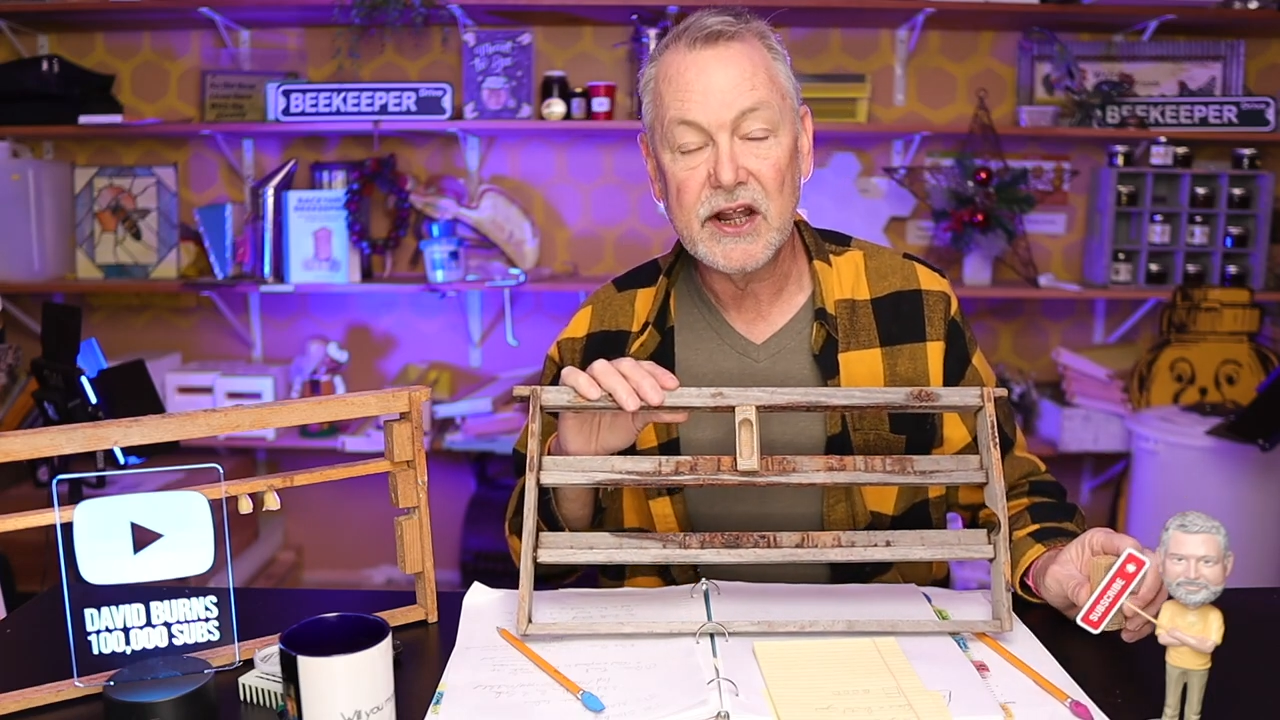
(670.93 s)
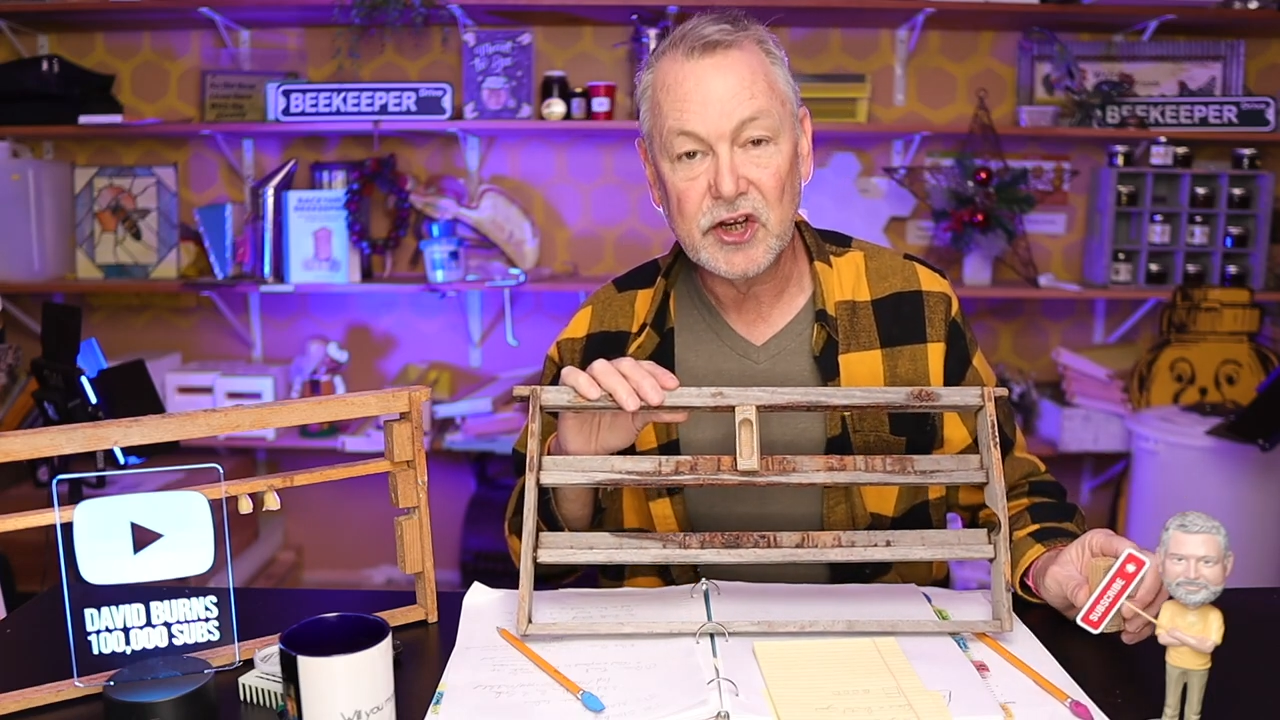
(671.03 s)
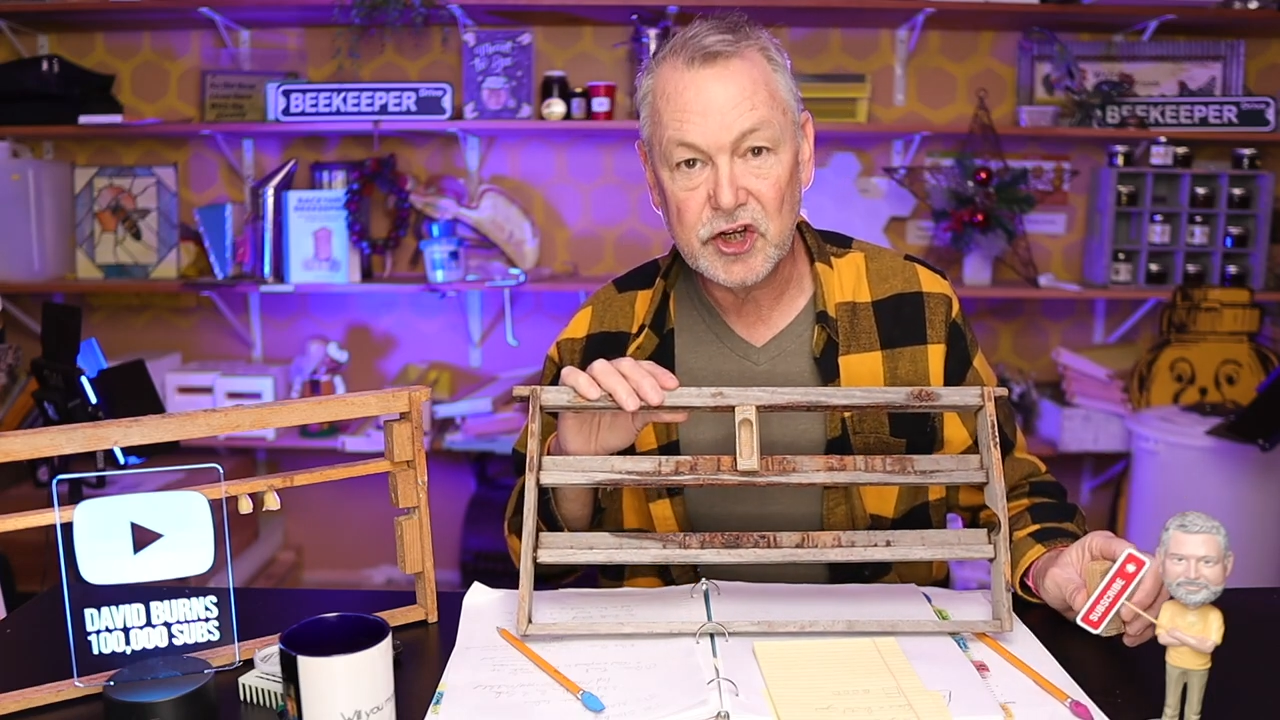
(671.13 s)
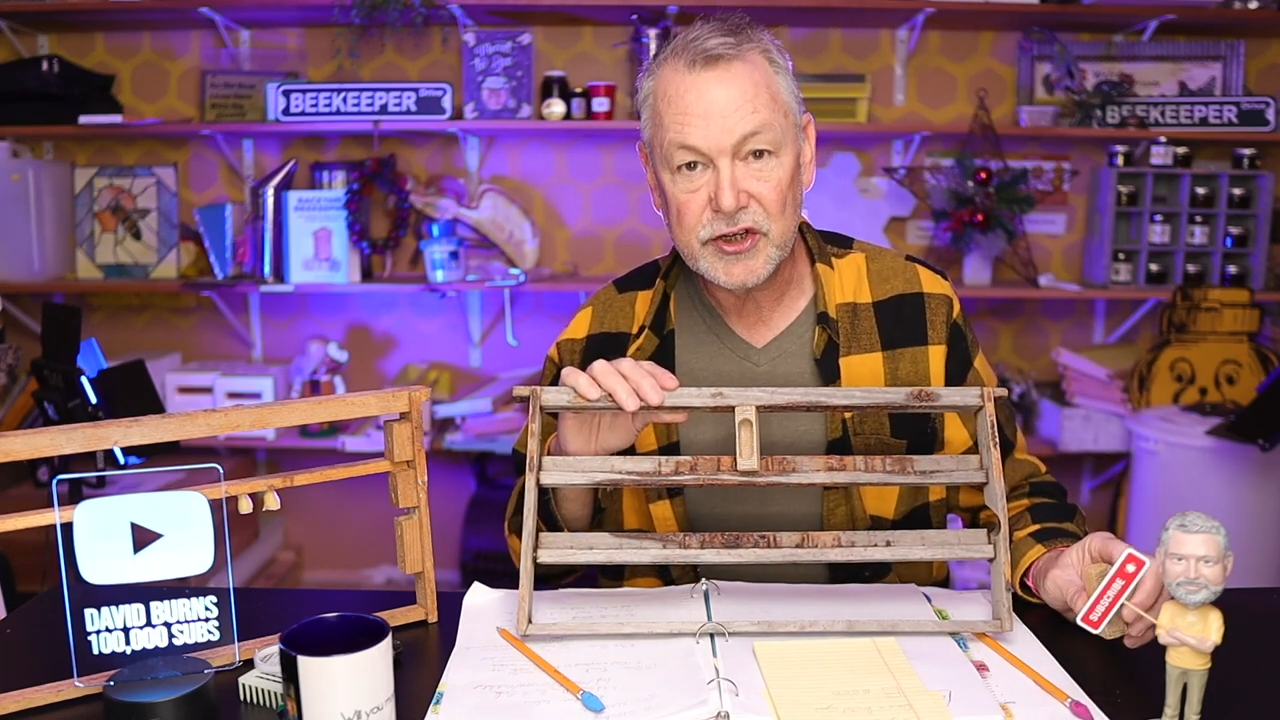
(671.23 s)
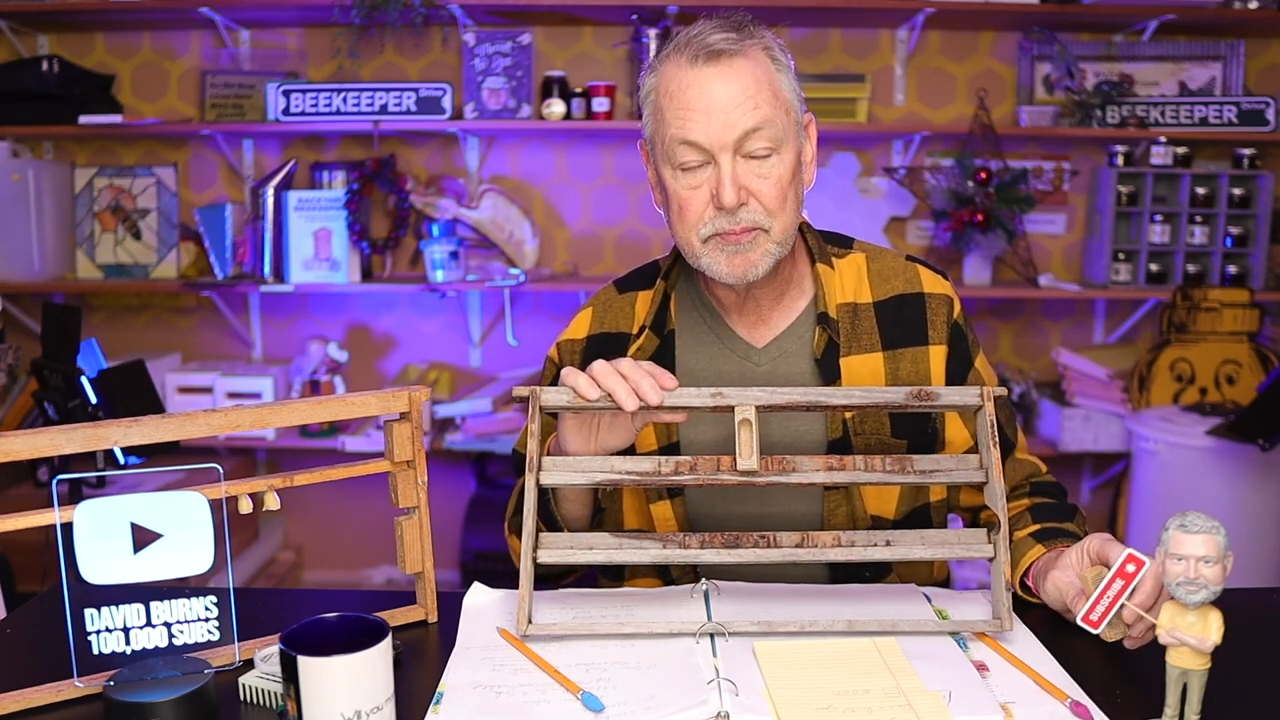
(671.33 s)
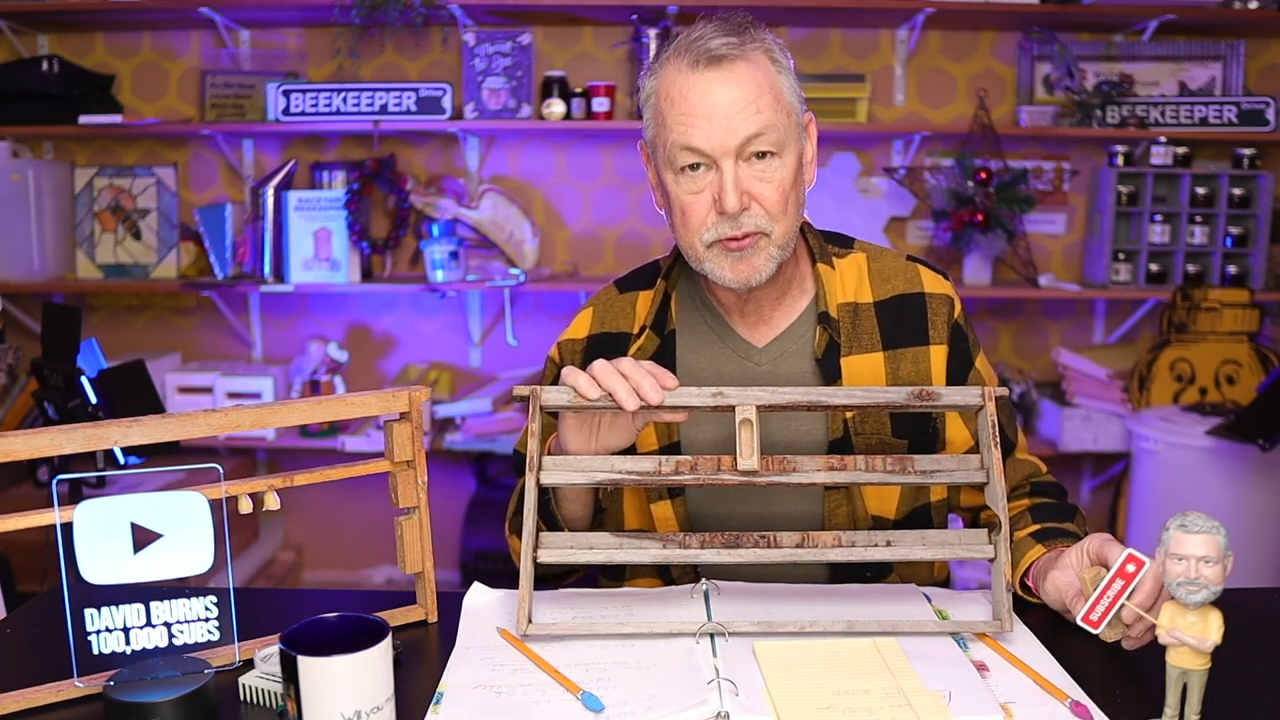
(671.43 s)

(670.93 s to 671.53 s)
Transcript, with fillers: a good